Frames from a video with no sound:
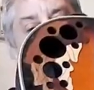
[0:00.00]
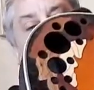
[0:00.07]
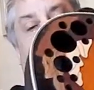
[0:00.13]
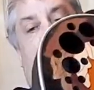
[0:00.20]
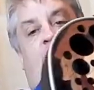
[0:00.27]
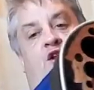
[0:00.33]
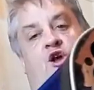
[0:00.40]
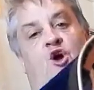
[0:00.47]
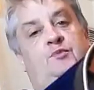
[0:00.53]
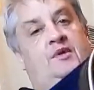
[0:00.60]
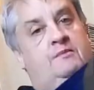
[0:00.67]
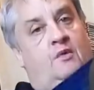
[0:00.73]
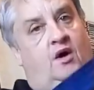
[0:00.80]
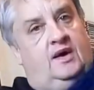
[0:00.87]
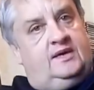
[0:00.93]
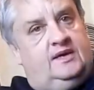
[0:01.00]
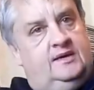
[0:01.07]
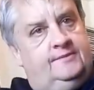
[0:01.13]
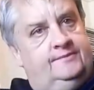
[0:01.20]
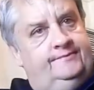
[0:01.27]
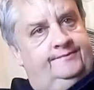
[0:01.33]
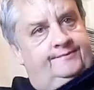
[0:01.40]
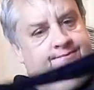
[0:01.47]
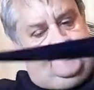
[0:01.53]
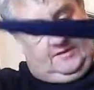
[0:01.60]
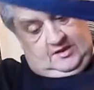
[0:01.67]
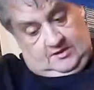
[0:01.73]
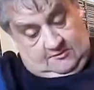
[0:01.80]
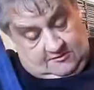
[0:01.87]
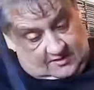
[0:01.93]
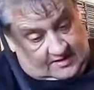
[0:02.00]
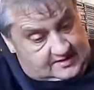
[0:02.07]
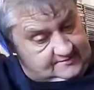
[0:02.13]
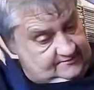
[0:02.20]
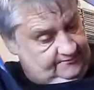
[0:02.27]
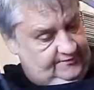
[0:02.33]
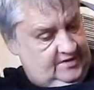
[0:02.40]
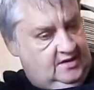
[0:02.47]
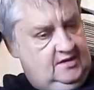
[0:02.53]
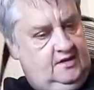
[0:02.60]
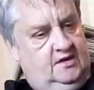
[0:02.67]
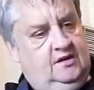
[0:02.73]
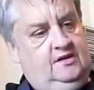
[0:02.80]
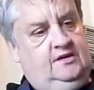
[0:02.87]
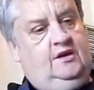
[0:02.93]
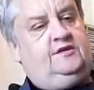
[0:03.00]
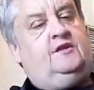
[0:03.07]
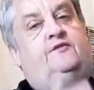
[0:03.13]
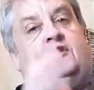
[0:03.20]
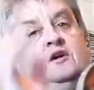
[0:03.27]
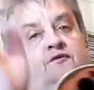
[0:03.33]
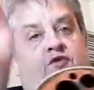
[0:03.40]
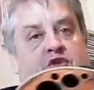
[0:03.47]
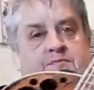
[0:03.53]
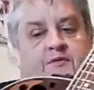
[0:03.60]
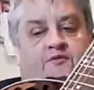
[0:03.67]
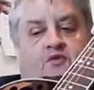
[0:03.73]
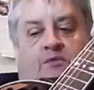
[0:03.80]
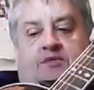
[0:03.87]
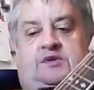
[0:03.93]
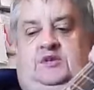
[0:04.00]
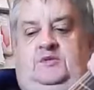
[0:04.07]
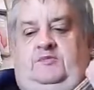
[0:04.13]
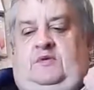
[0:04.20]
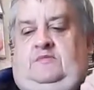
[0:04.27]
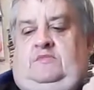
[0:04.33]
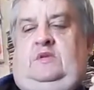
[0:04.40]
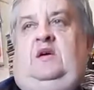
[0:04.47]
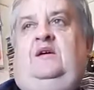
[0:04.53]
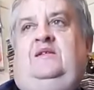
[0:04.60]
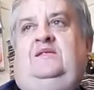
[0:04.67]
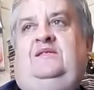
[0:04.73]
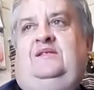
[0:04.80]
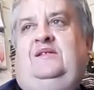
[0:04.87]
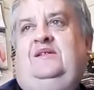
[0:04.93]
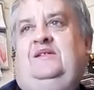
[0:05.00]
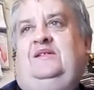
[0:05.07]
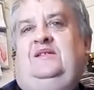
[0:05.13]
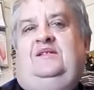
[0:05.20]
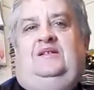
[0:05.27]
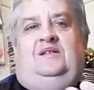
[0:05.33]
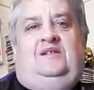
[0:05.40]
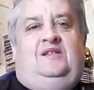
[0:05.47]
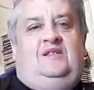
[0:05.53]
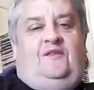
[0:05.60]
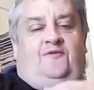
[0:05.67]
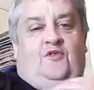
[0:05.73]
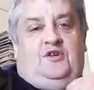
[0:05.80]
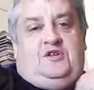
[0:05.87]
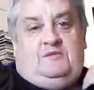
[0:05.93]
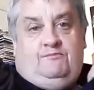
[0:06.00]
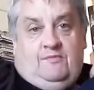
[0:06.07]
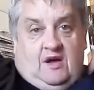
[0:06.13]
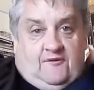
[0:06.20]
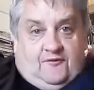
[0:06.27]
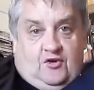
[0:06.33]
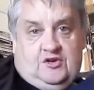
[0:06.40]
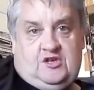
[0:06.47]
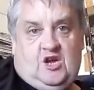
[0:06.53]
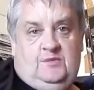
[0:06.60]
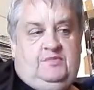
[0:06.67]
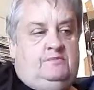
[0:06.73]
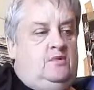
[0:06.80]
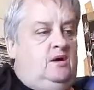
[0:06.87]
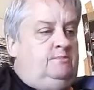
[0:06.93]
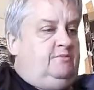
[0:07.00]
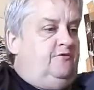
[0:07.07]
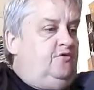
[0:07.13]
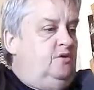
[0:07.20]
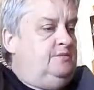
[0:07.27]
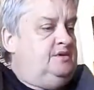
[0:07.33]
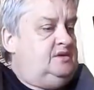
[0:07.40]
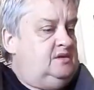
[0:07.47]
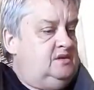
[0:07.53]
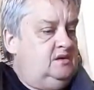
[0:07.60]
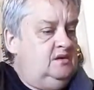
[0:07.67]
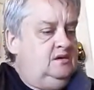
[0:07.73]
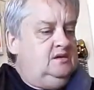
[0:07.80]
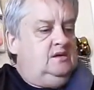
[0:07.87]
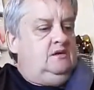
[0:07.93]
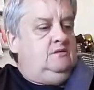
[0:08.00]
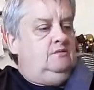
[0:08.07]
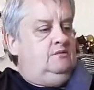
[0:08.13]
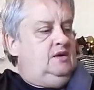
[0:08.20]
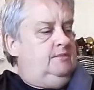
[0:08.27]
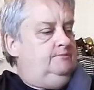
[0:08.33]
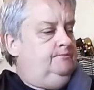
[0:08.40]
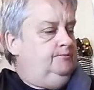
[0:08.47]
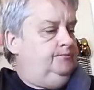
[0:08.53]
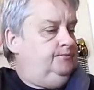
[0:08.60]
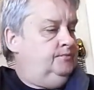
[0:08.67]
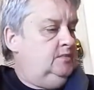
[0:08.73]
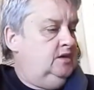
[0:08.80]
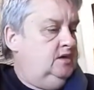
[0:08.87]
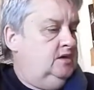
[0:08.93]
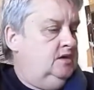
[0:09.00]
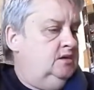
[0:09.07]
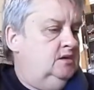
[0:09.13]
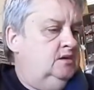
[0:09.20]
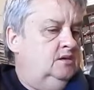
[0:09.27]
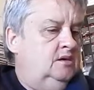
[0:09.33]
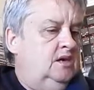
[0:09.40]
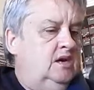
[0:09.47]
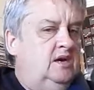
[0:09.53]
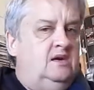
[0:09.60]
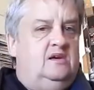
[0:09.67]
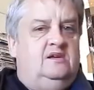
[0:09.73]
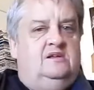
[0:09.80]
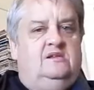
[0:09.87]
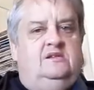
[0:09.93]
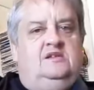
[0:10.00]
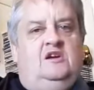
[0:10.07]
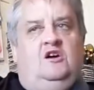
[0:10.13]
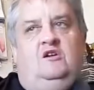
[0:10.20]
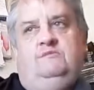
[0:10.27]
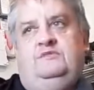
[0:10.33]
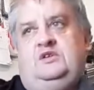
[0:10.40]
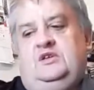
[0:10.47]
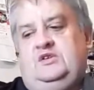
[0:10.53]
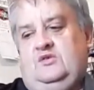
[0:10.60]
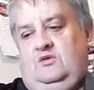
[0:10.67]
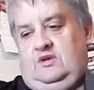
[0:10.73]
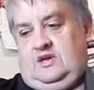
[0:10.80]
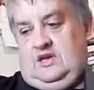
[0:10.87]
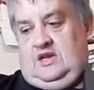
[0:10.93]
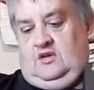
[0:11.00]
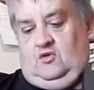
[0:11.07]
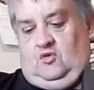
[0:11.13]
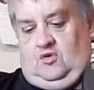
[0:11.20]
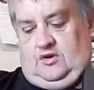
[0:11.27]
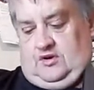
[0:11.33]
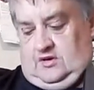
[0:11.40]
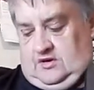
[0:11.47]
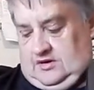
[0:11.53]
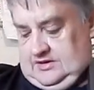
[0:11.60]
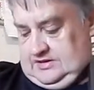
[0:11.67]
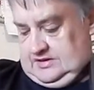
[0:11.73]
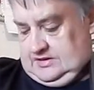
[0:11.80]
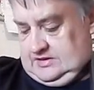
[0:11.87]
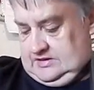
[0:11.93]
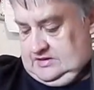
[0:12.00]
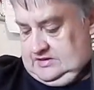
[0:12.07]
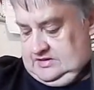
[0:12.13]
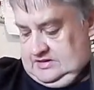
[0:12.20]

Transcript: At an open mic. Right? Not the very first performances. My first open mic performances. So, yeah. So I'm just sort of getting organised and